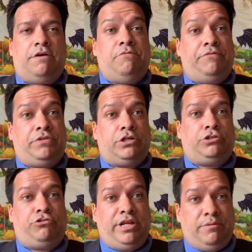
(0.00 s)
with their
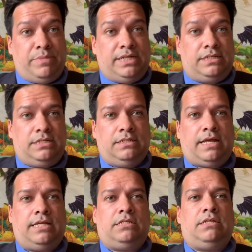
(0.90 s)
treatment,
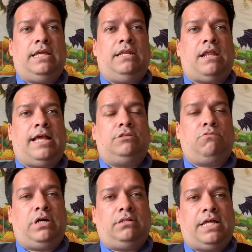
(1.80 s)
as
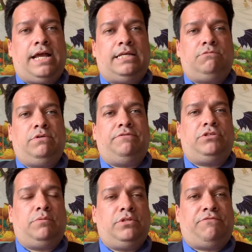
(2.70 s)
well as with
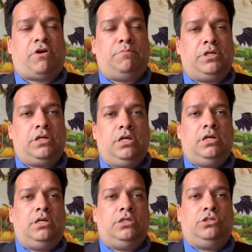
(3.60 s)
some of the
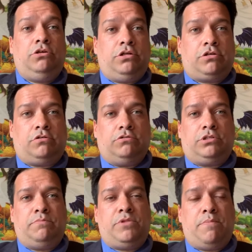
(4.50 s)
pharmaceuticals,
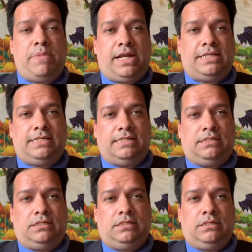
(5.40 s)
the
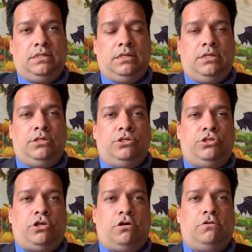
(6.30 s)
medicines.
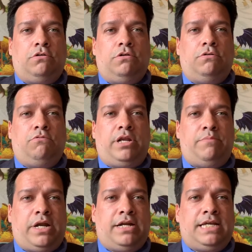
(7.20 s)
So, what
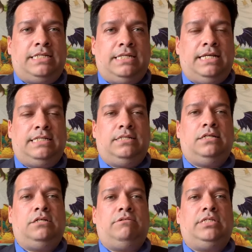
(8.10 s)
Americans need to
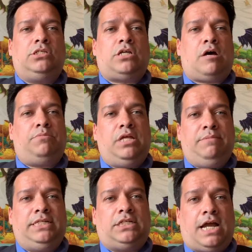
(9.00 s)
do is stop
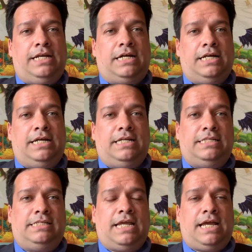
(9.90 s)
blaming China and
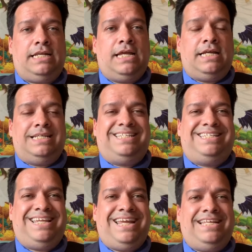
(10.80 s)
instead
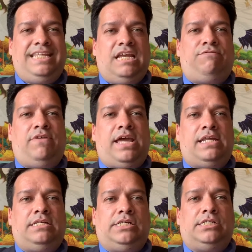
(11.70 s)
see the
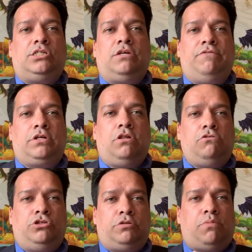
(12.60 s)
advantages of a closer